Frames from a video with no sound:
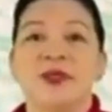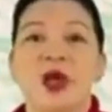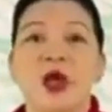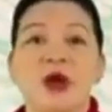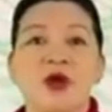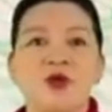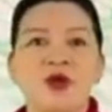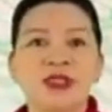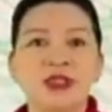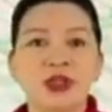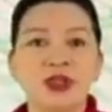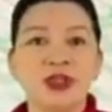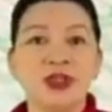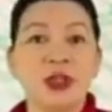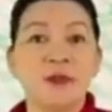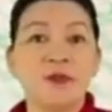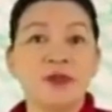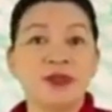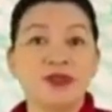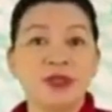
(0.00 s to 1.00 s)
Question
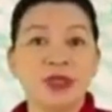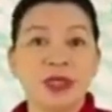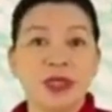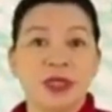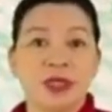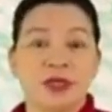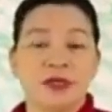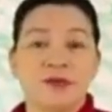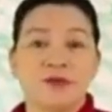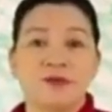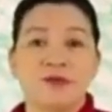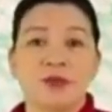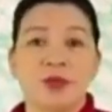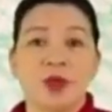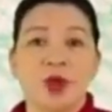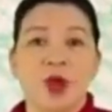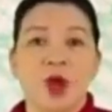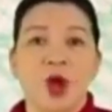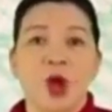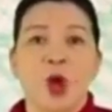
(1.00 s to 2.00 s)
number 3.
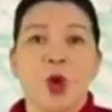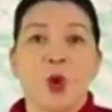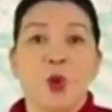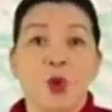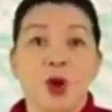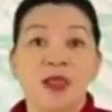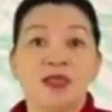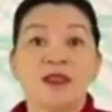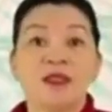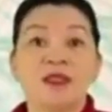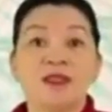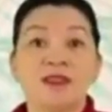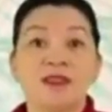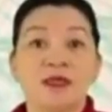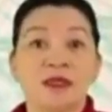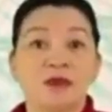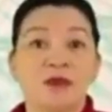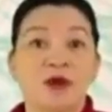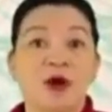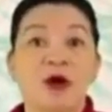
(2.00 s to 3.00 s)
What is the
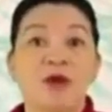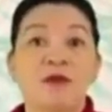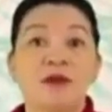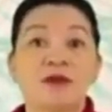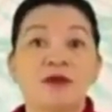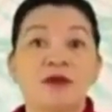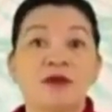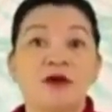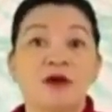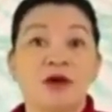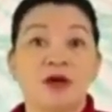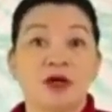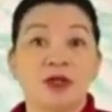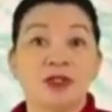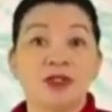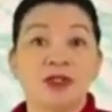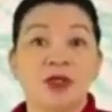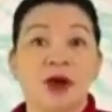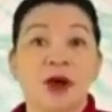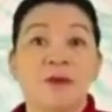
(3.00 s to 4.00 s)
common
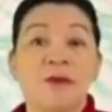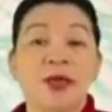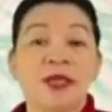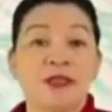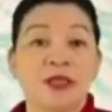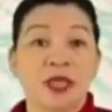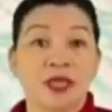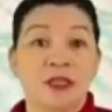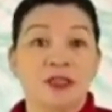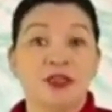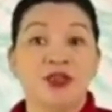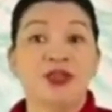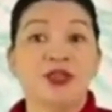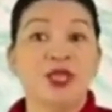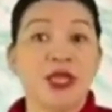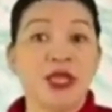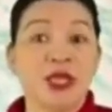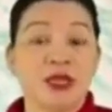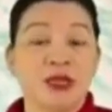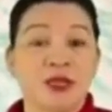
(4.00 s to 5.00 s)
cause of an
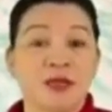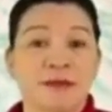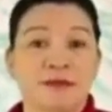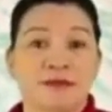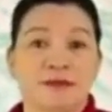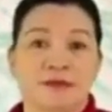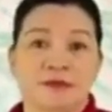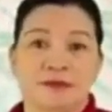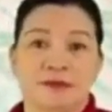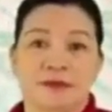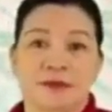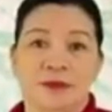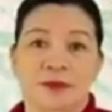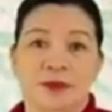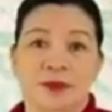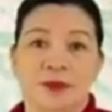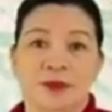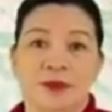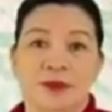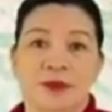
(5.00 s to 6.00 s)
injury?
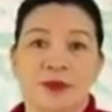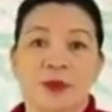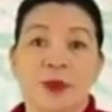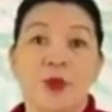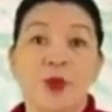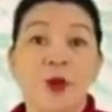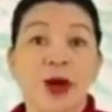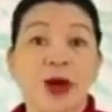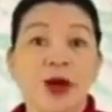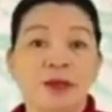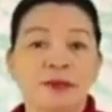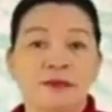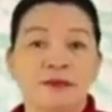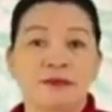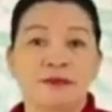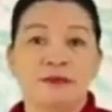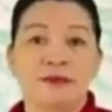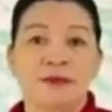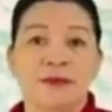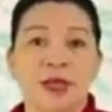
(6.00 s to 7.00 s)
1,
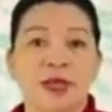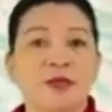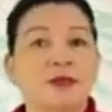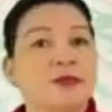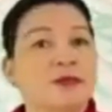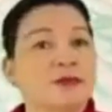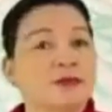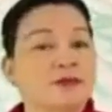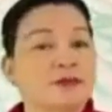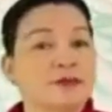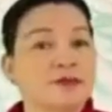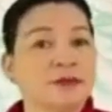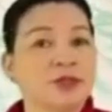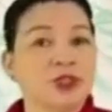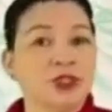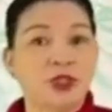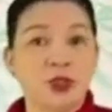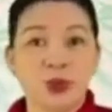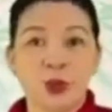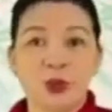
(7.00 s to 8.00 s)

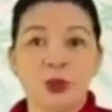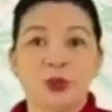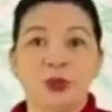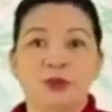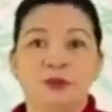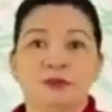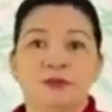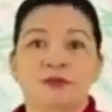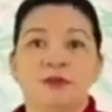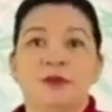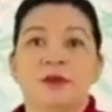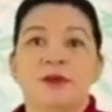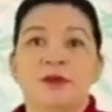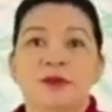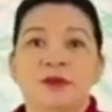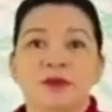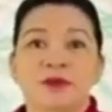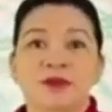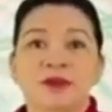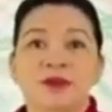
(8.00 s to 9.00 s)
2,
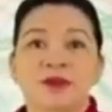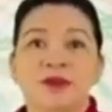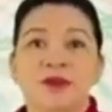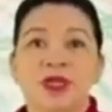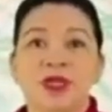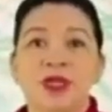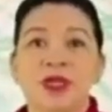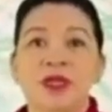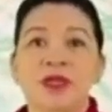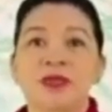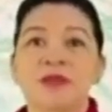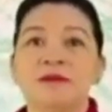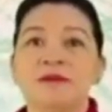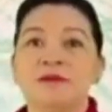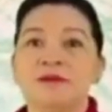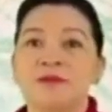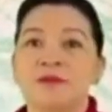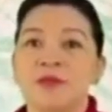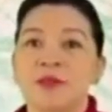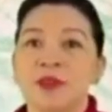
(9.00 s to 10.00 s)
3,
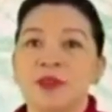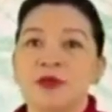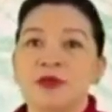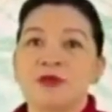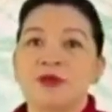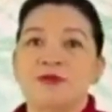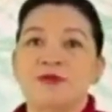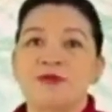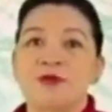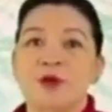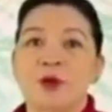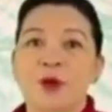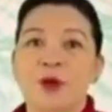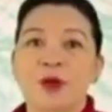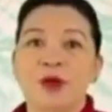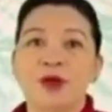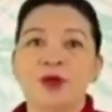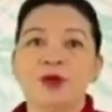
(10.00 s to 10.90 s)
4,